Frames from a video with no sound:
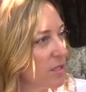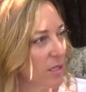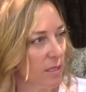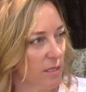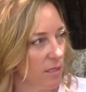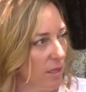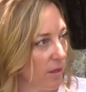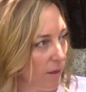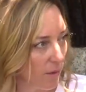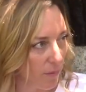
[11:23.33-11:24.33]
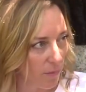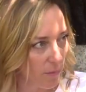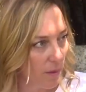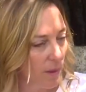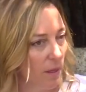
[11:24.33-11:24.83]
Just you know,
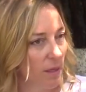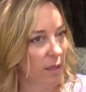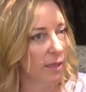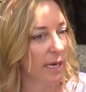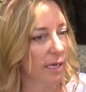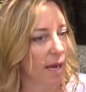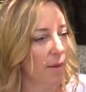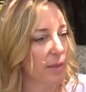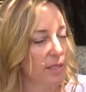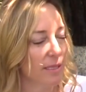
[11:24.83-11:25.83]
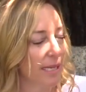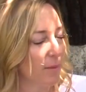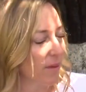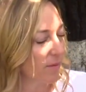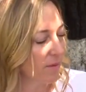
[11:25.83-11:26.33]
let it come. It's a
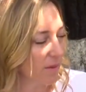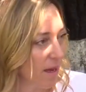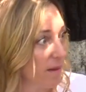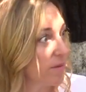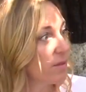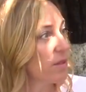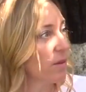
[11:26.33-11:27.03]
labor of love. So